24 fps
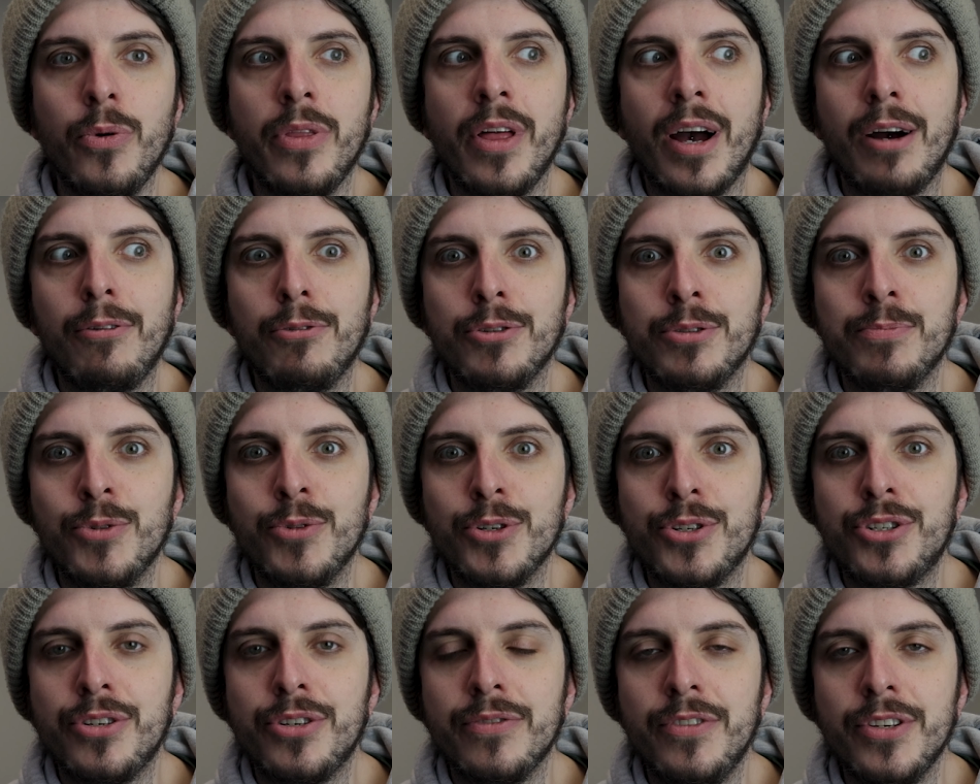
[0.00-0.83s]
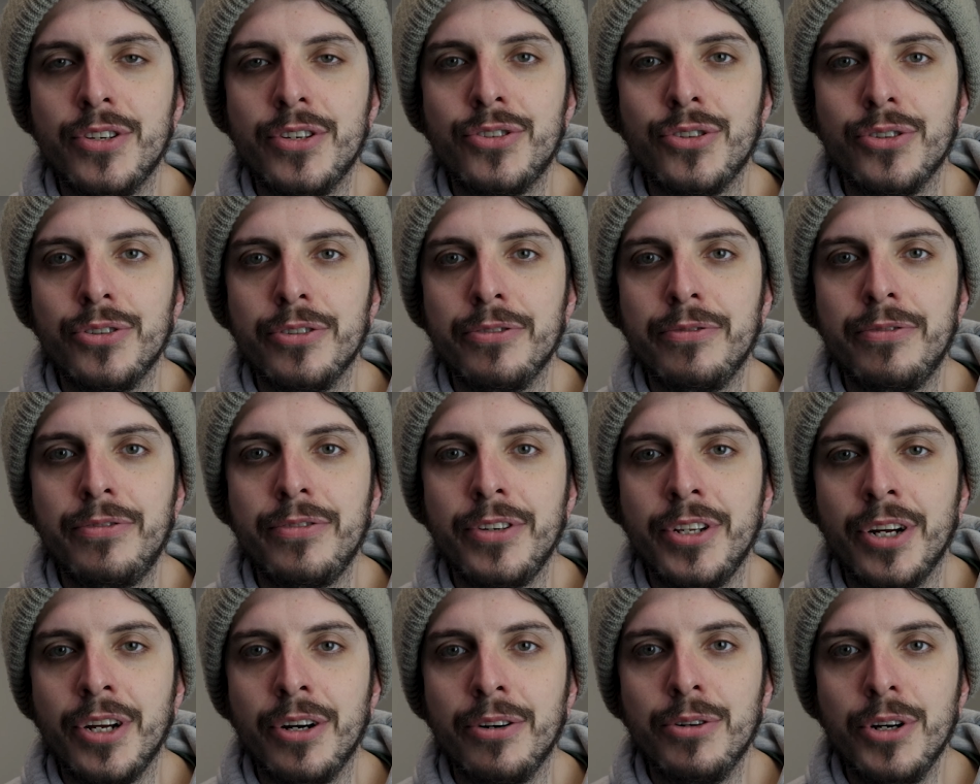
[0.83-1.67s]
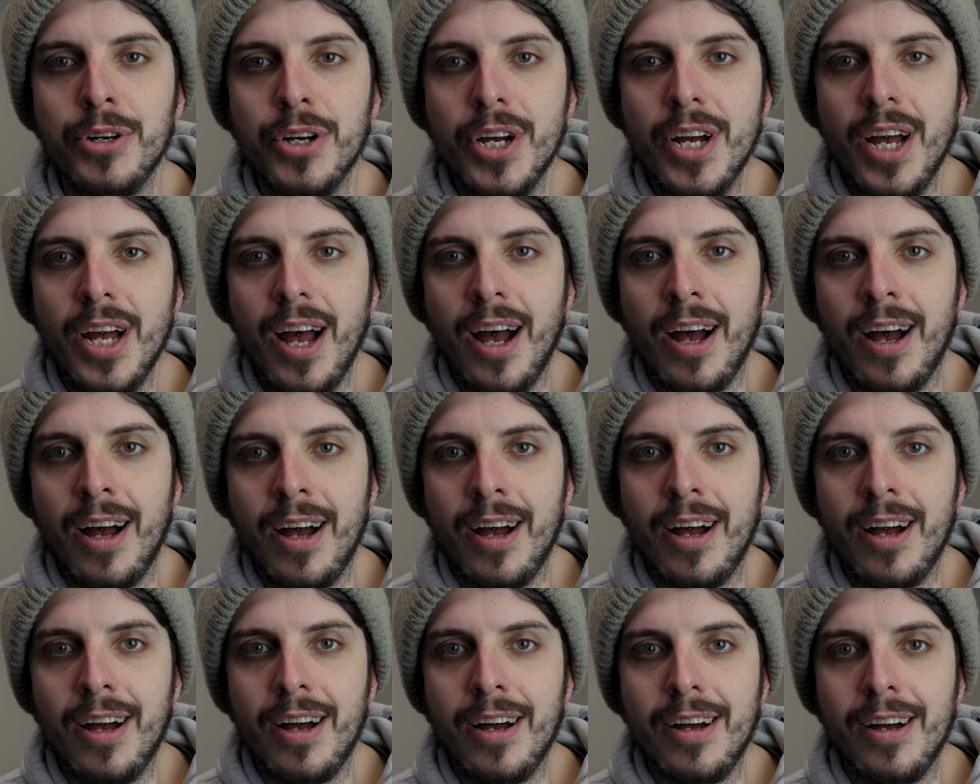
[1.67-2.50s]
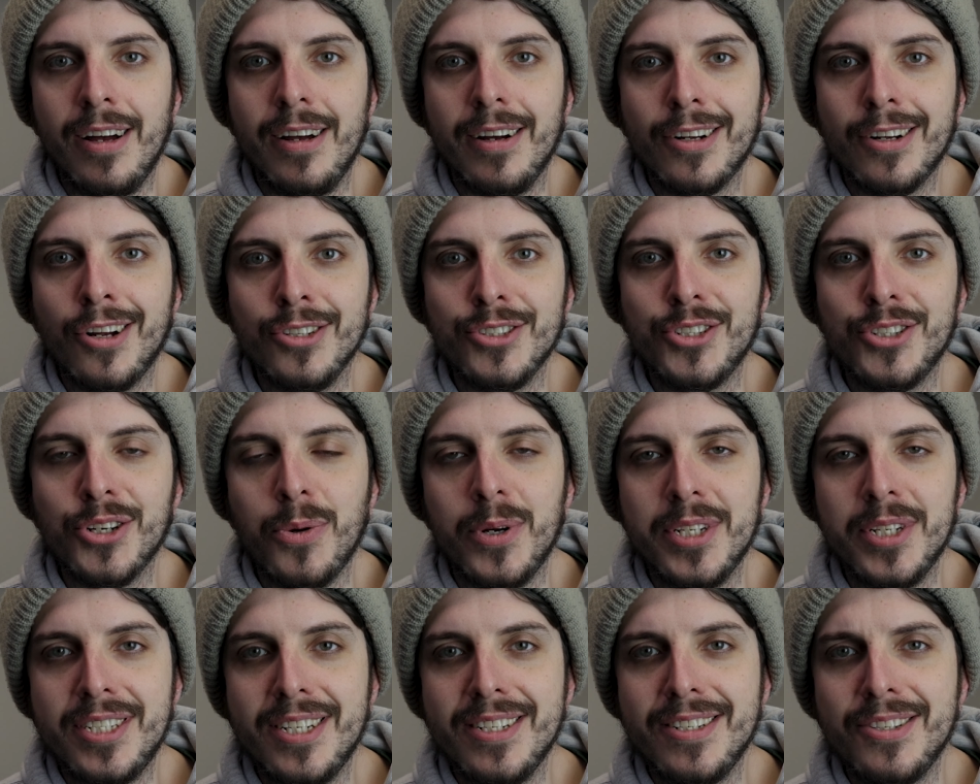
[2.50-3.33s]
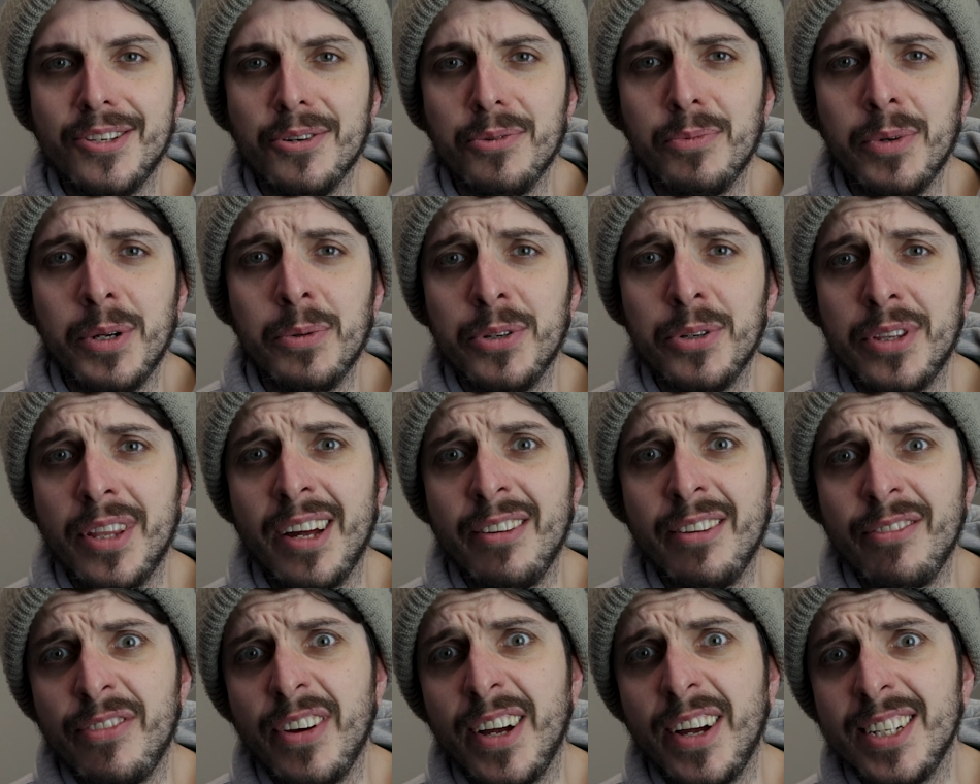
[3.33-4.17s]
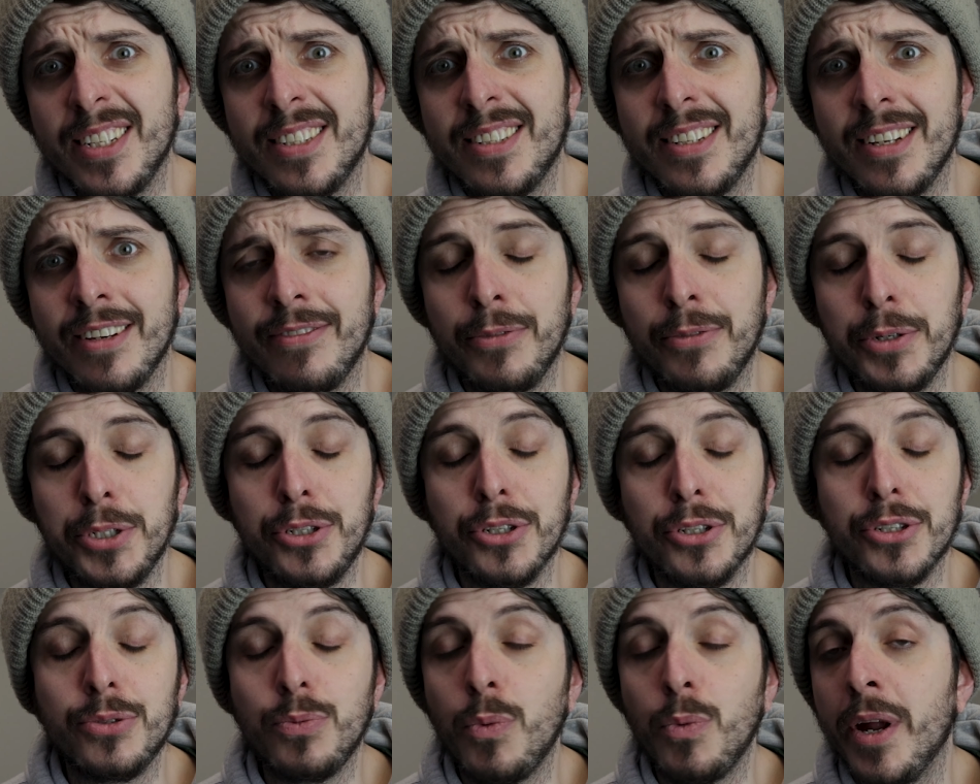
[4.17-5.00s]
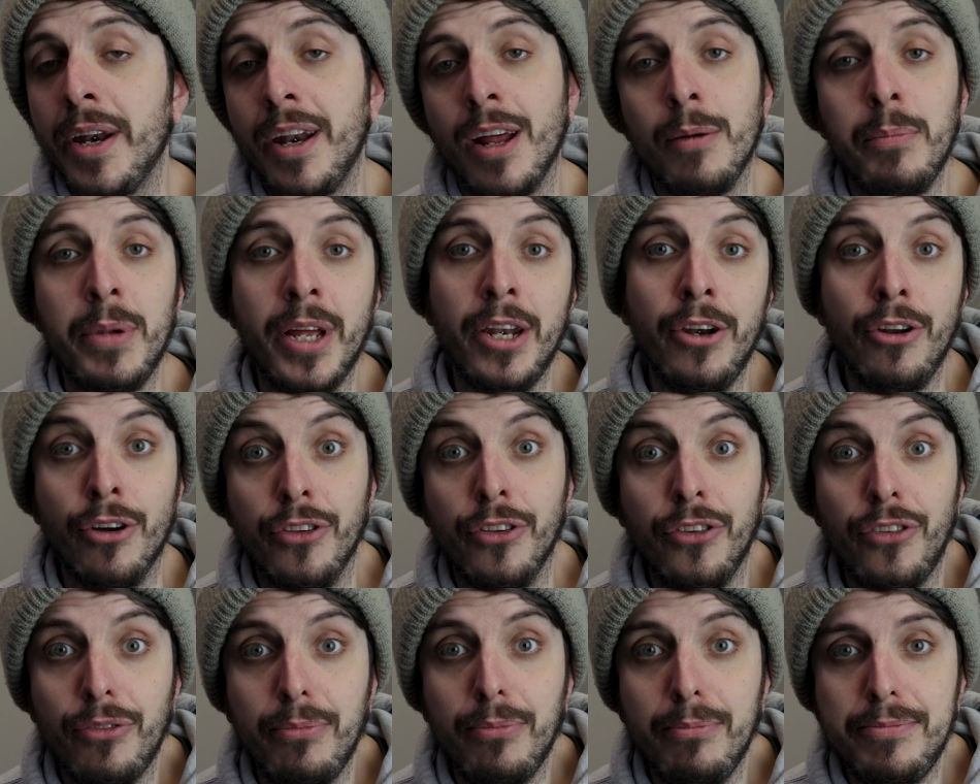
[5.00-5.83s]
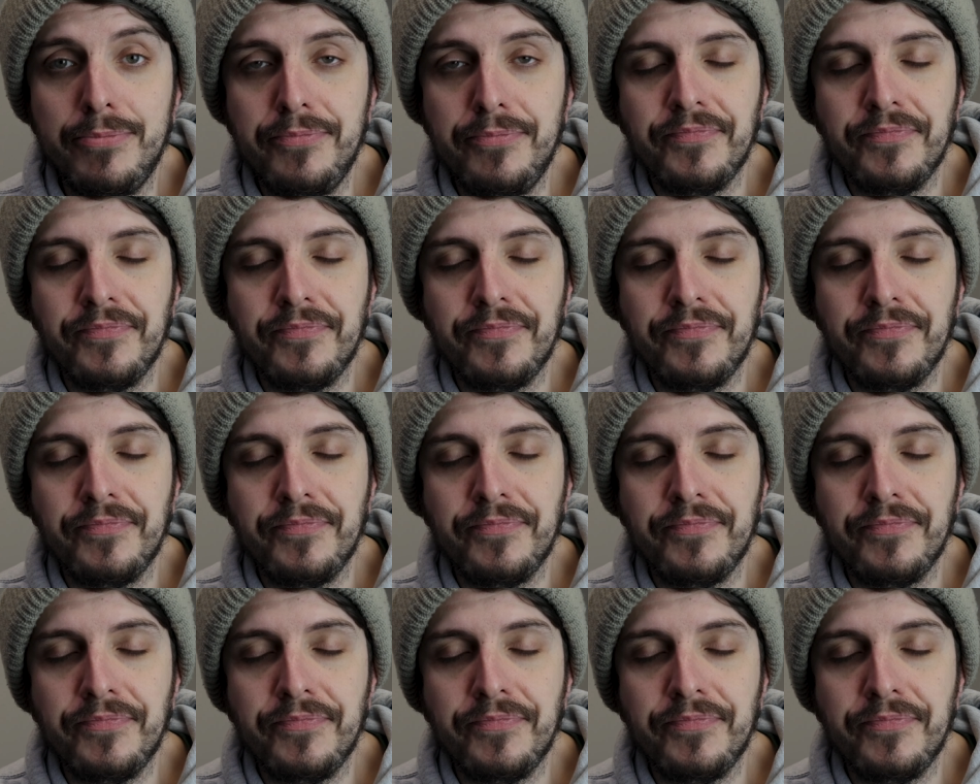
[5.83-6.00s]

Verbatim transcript: without as much of the sort of, you know, uh, consequences that we would then face if we just went a bit nuts.